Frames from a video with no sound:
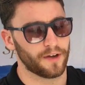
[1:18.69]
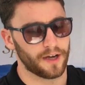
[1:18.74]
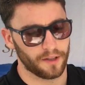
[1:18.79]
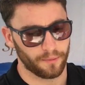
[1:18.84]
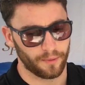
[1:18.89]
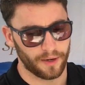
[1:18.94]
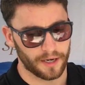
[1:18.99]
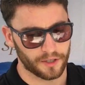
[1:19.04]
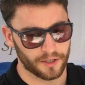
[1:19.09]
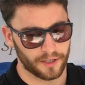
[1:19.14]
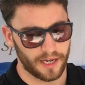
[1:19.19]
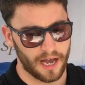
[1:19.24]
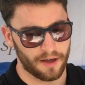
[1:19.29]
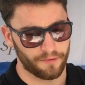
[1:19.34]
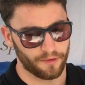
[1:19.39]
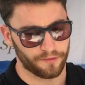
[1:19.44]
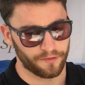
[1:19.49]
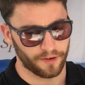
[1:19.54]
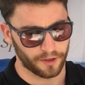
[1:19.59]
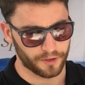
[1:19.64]
fact that we actually
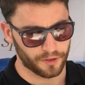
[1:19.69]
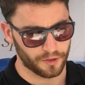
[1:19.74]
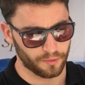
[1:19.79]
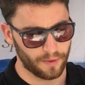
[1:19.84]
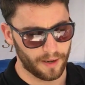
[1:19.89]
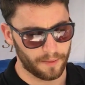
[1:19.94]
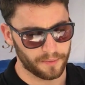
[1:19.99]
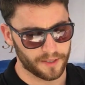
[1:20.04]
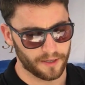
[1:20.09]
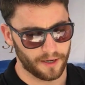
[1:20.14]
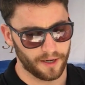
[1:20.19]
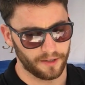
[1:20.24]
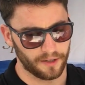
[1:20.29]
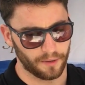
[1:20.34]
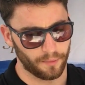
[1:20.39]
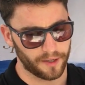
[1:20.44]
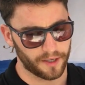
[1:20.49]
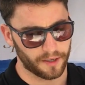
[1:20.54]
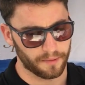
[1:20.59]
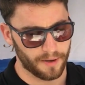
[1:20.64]
have a functional website and
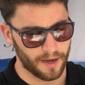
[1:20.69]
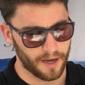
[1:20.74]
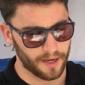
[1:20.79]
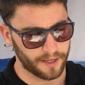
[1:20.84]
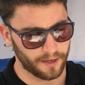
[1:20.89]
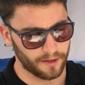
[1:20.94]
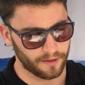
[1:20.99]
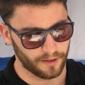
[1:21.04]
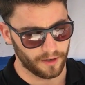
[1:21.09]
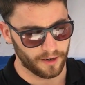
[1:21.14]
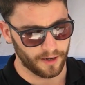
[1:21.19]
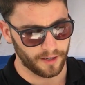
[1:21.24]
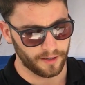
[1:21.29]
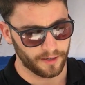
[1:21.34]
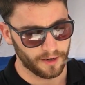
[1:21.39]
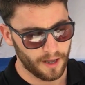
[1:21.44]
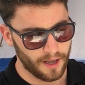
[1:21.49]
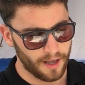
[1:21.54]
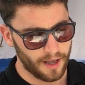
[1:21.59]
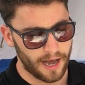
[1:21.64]
that we can market online
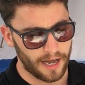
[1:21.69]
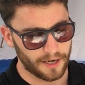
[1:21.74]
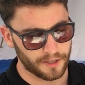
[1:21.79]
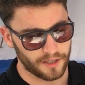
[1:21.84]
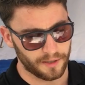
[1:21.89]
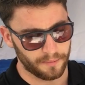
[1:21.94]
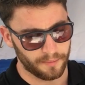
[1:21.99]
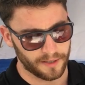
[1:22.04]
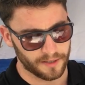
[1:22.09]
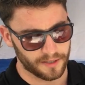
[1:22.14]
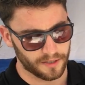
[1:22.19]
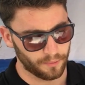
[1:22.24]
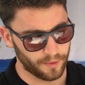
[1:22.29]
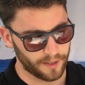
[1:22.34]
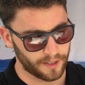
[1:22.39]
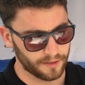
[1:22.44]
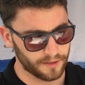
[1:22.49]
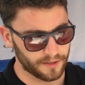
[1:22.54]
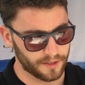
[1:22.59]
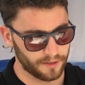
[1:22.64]
actually means that
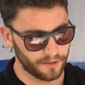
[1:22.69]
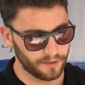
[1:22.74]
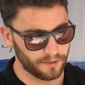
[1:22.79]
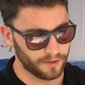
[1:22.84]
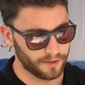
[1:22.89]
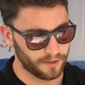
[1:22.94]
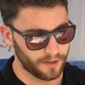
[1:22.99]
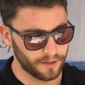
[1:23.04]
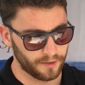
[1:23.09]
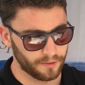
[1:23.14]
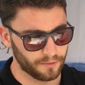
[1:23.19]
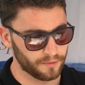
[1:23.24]
we can do, you know,